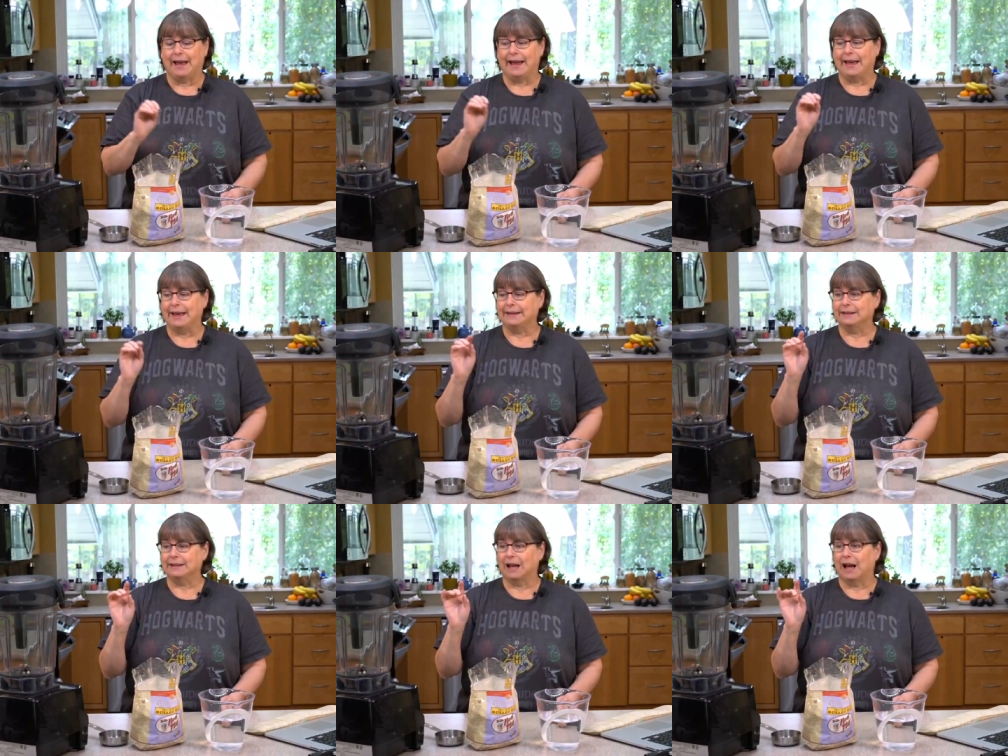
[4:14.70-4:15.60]

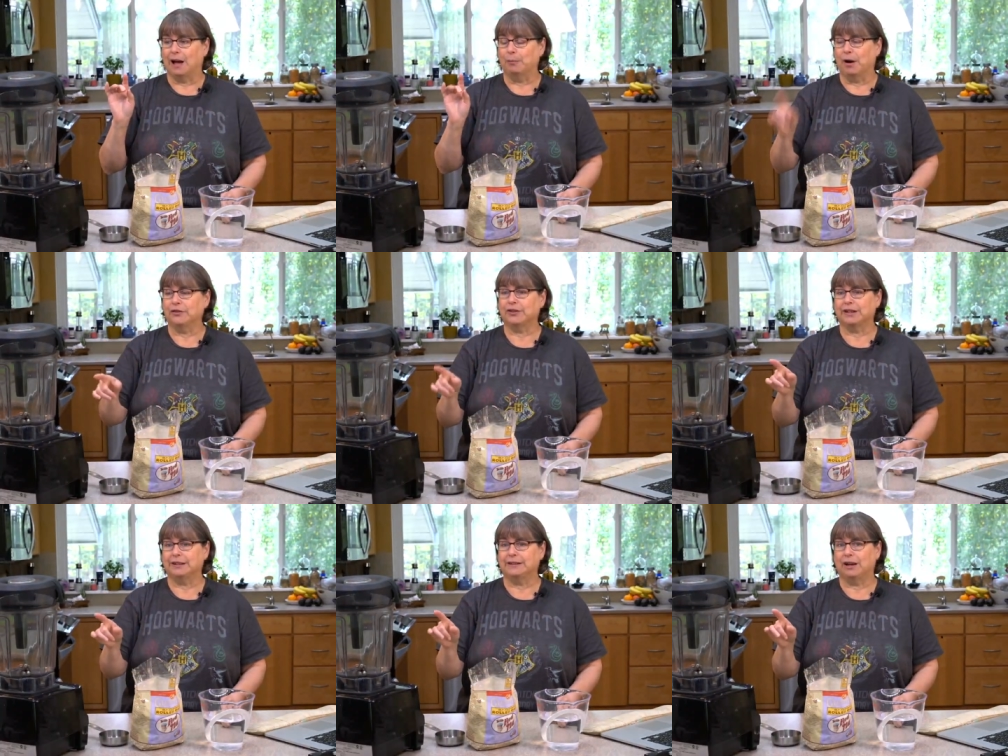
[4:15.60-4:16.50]
And I'm also
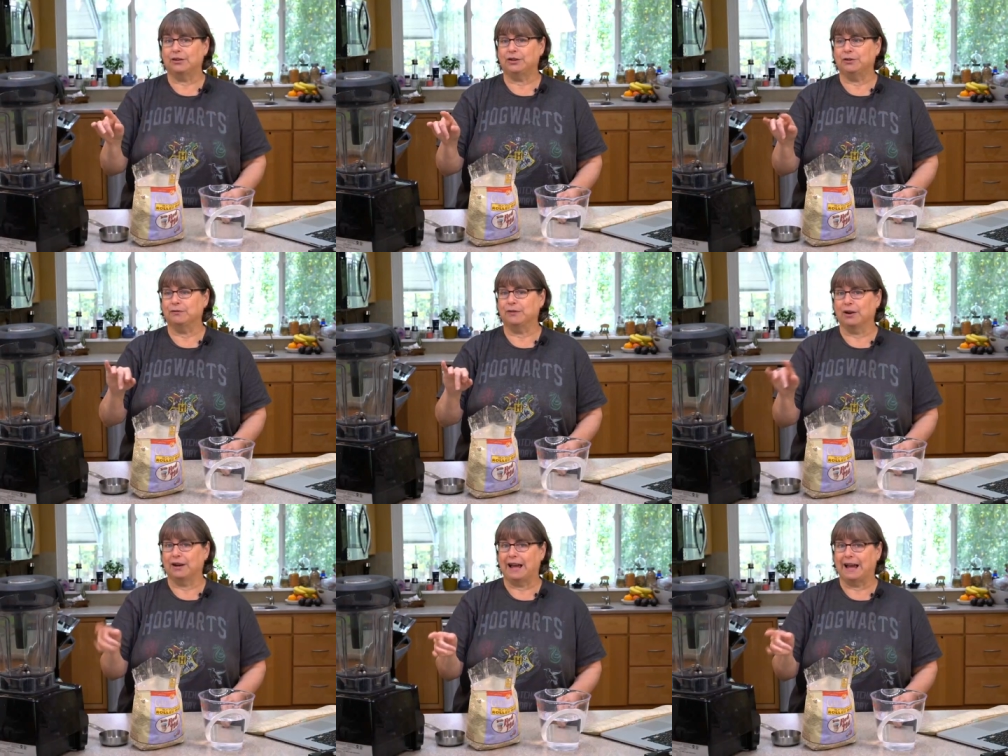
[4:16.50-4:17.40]
going to tell you a
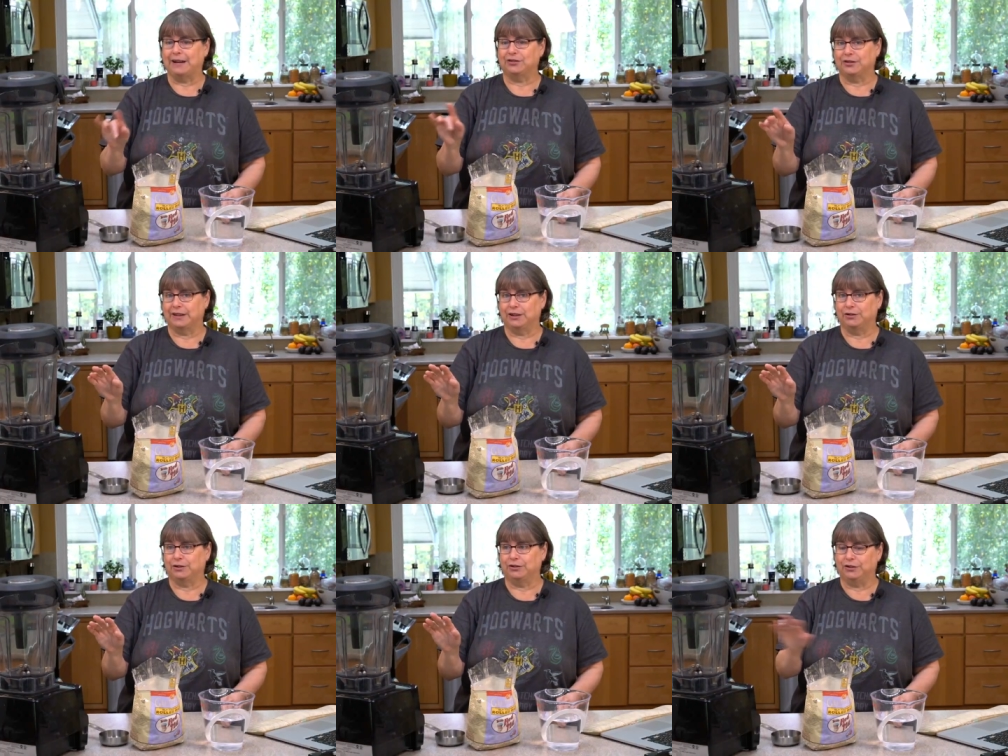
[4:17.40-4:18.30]
variation that you
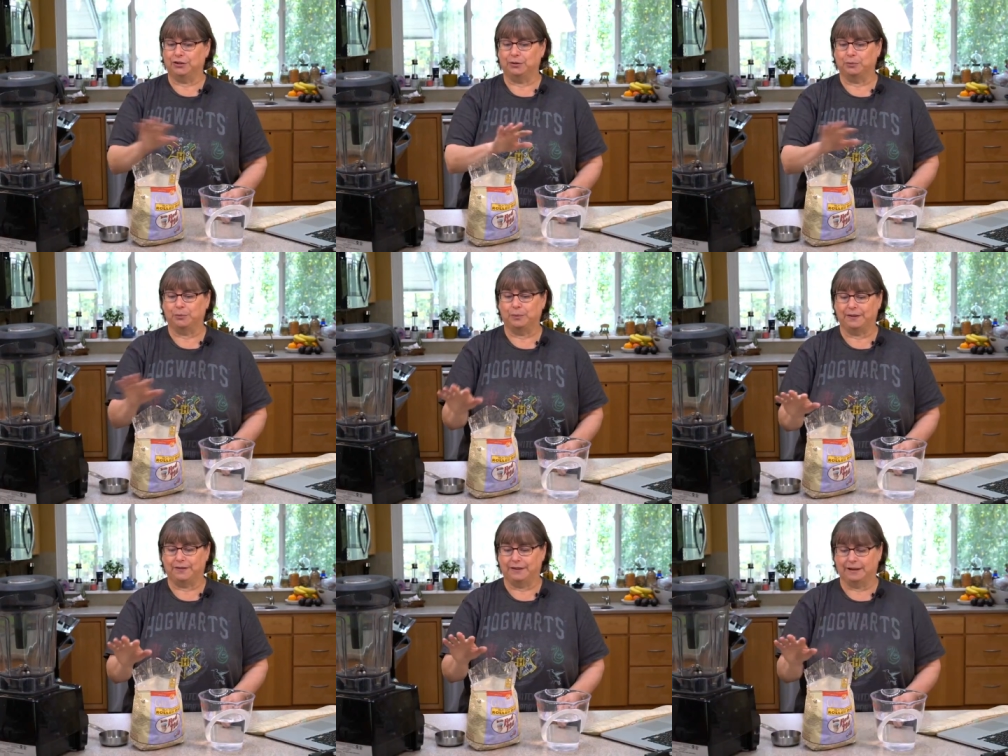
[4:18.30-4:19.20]
could do
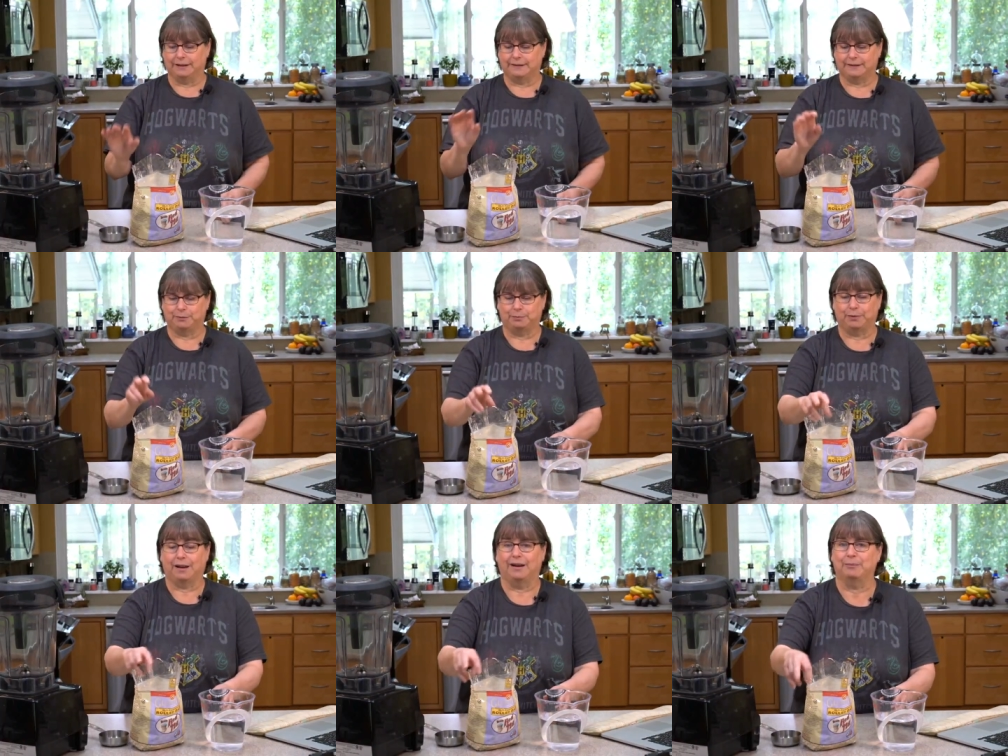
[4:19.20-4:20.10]
with this
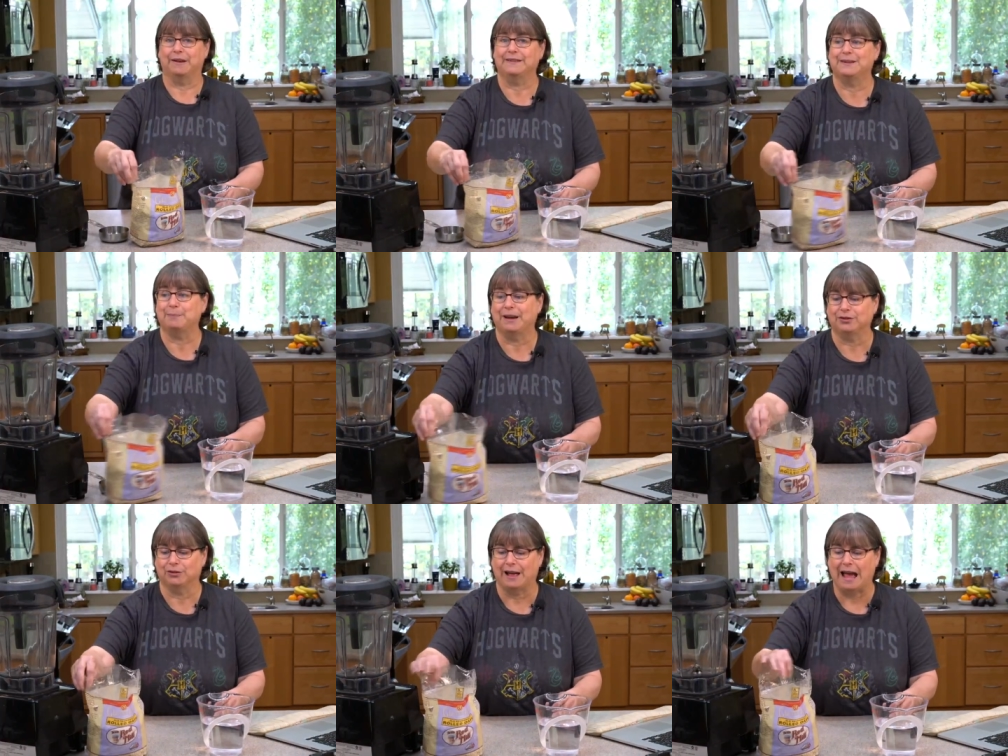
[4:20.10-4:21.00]
um,
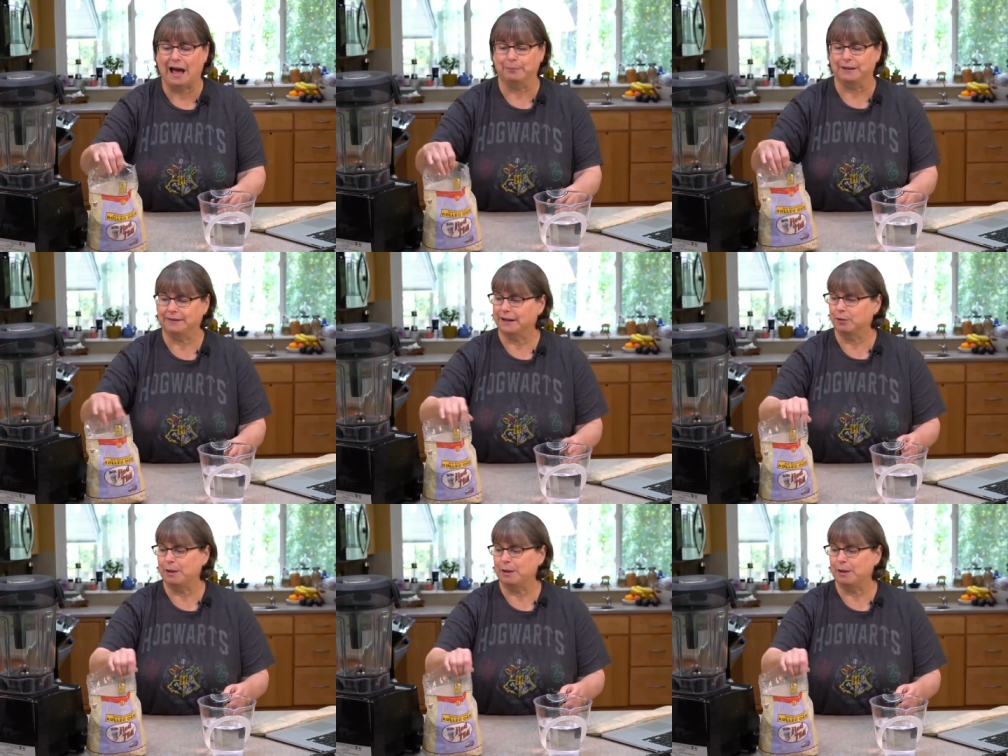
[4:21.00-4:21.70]
special happy thing.